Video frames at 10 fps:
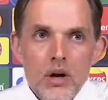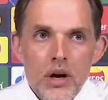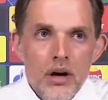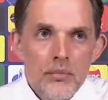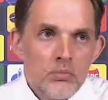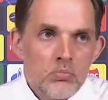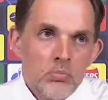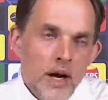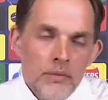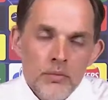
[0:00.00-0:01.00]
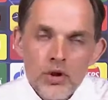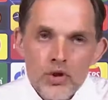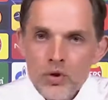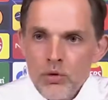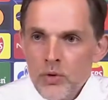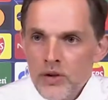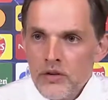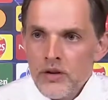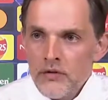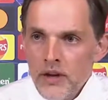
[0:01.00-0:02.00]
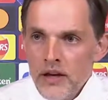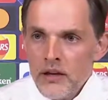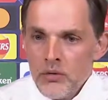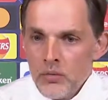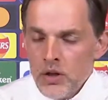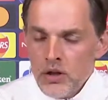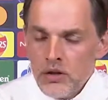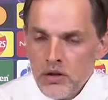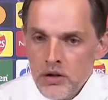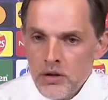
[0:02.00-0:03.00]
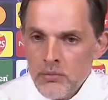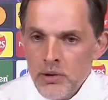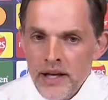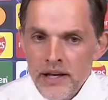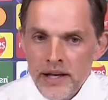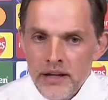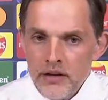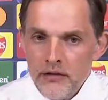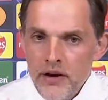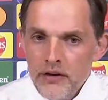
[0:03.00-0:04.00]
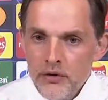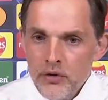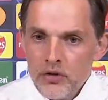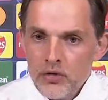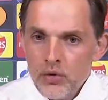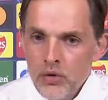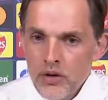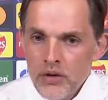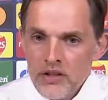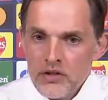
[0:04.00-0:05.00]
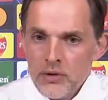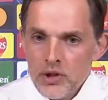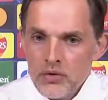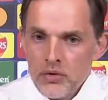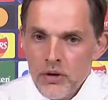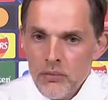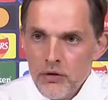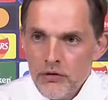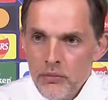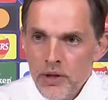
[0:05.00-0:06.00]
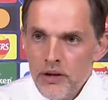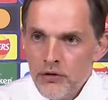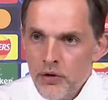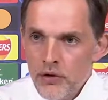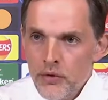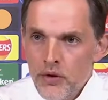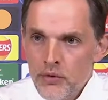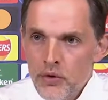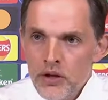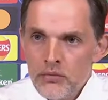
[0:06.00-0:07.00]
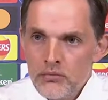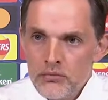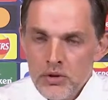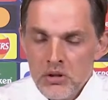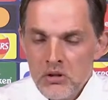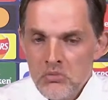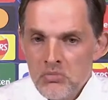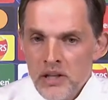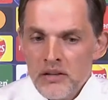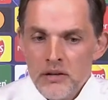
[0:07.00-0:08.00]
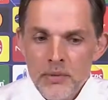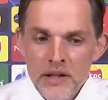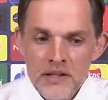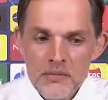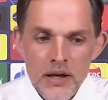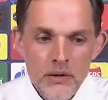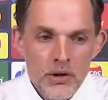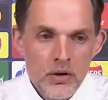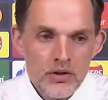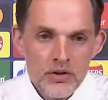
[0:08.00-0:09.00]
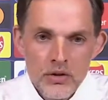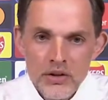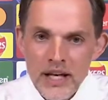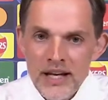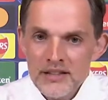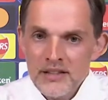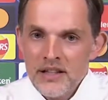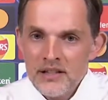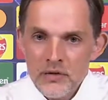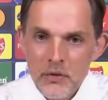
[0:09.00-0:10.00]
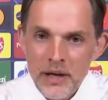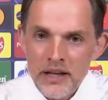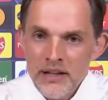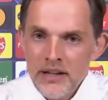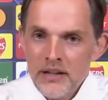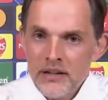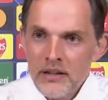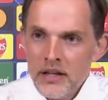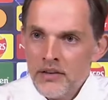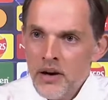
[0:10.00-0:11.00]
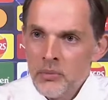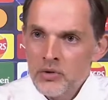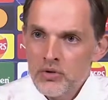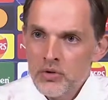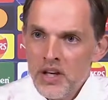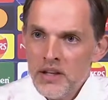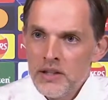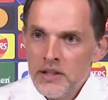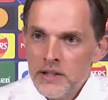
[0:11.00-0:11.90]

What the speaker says: I'm not sure what if they will play again in a 5-3-2 or they switch to their more familiar 4-3-3. That depends maybe also on the last test for Mendy and Ramos today.